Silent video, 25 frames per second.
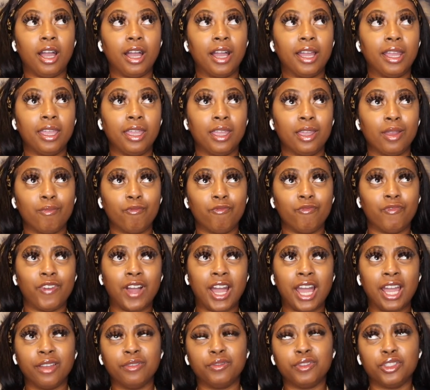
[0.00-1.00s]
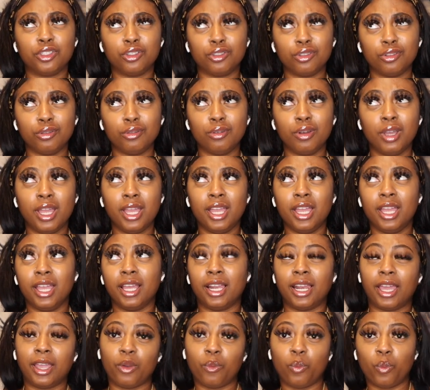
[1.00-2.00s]
I am 5'2
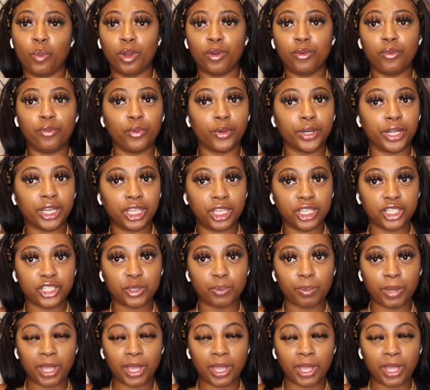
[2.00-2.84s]
and like 140-ish